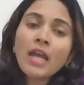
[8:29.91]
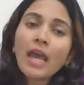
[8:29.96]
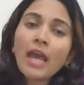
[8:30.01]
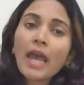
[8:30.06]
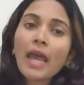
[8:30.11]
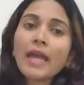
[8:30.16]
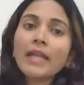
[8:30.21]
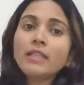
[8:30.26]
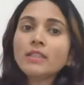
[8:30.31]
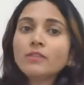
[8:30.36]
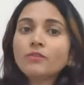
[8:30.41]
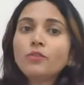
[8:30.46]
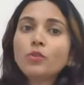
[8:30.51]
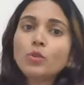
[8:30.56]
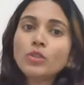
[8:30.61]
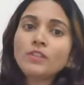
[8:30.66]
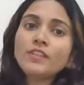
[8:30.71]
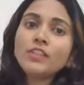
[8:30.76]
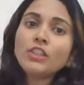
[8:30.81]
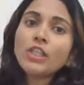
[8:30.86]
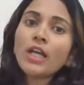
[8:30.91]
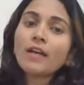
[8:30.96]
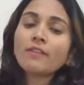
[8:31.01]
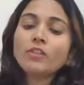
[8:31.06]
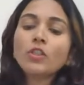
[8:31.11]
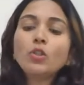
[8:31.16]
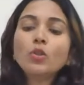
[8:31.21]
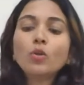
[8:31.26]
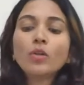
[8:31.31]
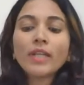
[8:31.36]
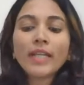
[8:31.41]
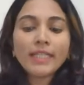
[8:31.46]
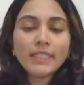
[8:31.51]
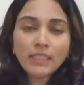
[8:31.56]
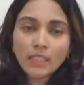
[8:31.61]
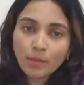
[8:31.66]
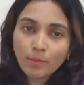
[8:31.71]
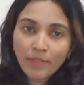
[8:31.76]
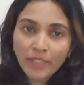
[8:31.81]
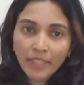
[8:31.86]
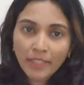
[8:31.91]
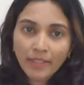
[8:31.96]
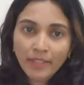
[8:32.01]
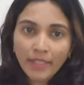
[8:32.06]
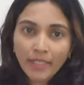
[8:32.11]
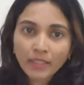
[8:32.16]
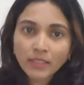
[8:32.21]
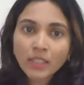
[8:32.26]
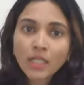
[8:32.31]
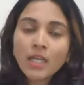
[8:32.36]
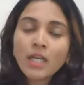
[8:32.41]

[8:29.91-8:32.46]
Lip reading: and foods which have a low glycemic index.